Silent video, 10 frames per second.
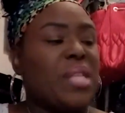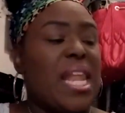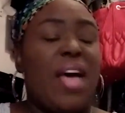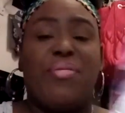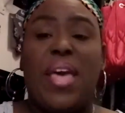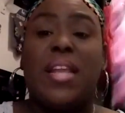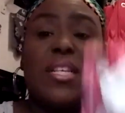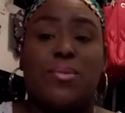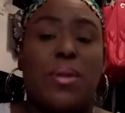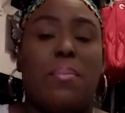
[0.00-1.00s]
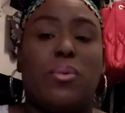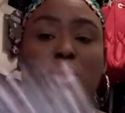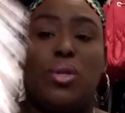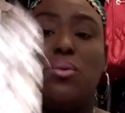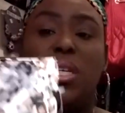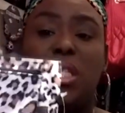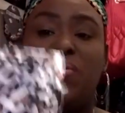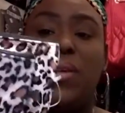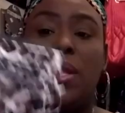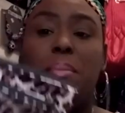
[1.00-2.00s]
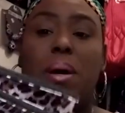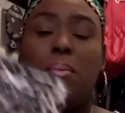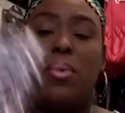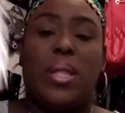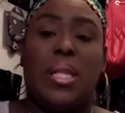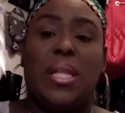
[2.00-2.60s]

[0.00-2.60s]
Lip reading: And I think that's what I'm going to do, is fill them up with